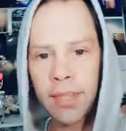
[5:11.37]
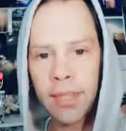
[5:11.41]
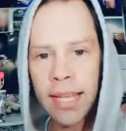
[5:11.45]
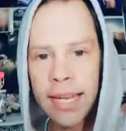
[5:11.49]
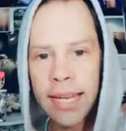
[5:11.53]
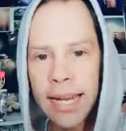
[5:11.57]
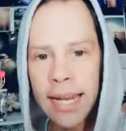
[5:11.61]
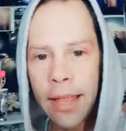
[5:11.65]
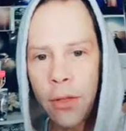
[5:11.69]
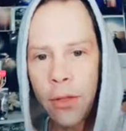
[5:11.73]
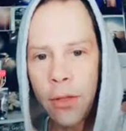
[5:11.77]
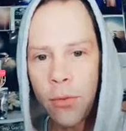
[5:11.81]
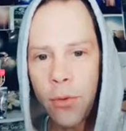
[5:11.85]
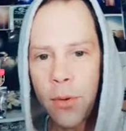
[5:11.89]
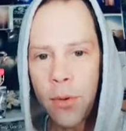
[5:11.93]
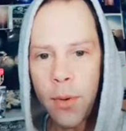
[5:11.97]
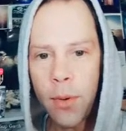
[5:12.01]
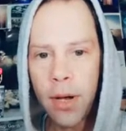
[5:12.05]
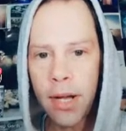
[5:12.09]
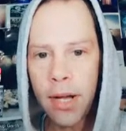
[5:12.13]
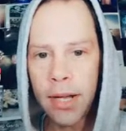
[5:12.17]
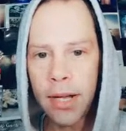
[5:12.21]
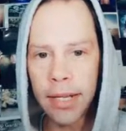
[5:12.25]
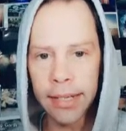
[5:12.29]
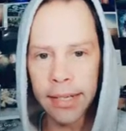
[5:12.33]
Another
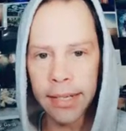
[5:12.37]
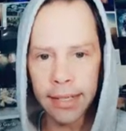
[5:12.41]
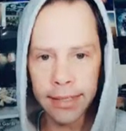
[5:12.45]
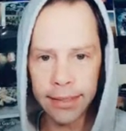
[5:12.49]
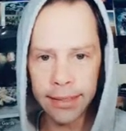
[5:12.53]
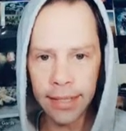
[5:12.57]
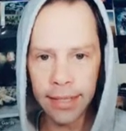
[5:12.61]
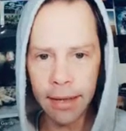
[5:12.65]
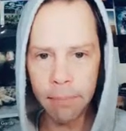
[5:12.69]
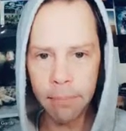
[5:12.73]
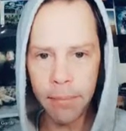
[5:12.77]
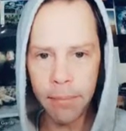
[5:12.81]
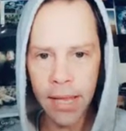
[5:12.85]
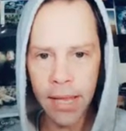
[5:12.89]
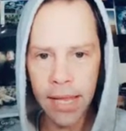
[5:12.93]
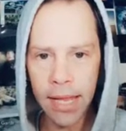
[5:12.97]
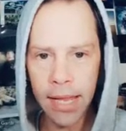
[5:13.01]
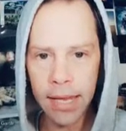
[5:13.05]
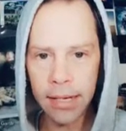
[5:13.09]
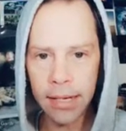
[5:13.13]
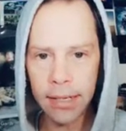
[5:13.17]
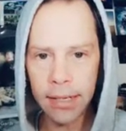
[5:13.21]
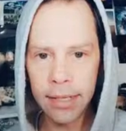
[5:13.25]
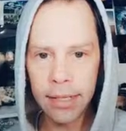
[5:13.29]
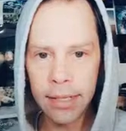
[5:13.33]
Ruan. Sup,
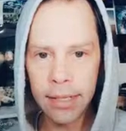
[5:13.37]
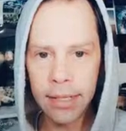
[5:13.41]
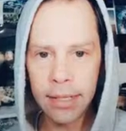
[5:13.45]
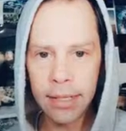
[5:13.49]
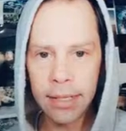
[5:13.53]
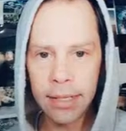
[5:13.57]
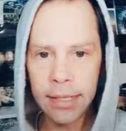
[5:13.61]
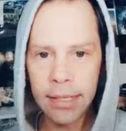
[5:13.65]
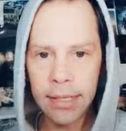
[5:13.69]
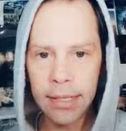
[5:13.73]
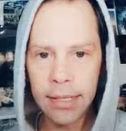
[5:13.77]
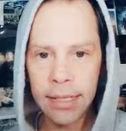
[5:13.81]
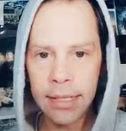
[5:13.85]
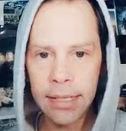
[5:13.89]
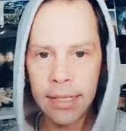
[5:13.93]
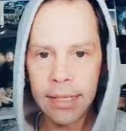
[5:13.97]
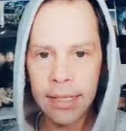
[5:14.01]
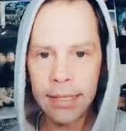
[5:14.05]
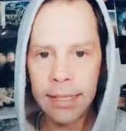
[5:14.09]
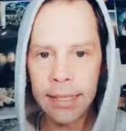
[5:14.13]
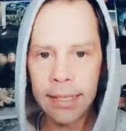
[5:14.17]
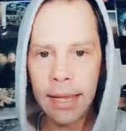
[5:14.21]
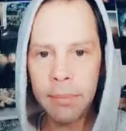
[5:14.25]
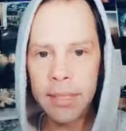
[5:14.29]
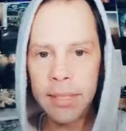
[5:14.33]
man?
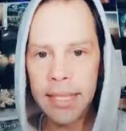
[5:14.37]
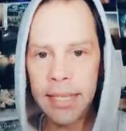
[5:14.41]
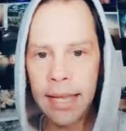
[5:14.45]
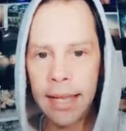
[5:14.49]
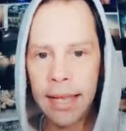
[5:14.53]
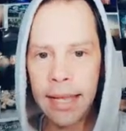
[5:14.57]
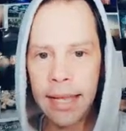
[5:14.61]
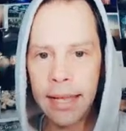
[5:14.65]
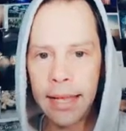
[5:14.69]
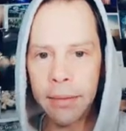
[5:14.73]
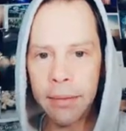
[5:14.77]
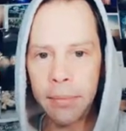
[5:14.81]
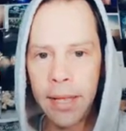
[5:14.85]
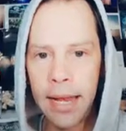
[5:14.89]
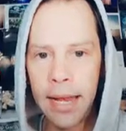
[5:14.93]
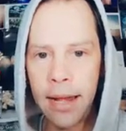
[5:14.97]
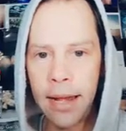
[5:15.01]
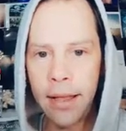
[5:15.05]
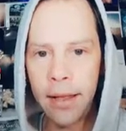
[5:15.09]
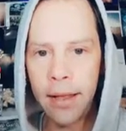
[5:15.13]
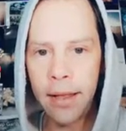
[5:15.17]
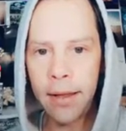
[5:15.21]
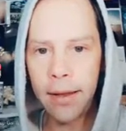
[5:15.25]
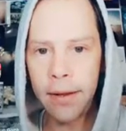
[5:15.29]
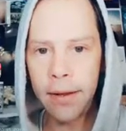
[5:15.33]
Sam,
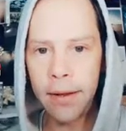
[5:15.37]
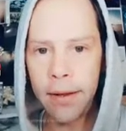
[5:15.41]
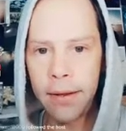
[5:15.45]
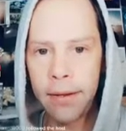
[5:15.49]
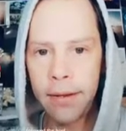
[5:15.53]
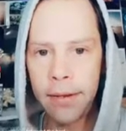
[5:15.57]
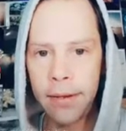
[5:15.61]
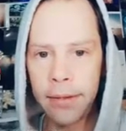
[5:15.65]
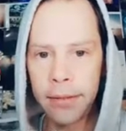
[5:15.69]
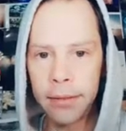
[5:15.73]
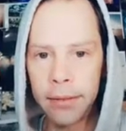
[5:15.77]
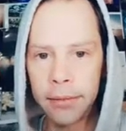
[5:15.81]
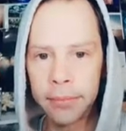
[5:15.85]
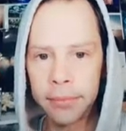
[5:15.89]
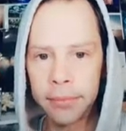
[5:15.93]
hello.